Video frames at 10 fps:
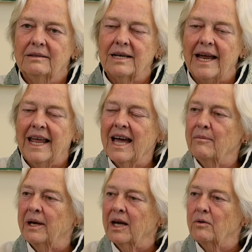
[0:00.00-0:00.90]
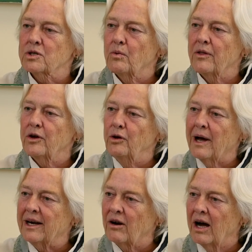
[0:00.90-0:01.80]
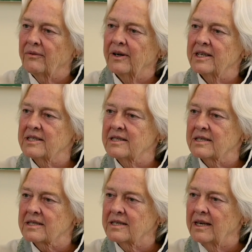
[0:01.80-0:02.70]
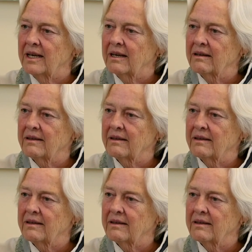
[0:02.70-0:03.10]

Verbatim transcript: dynamic was whether you had confidence in succeeding,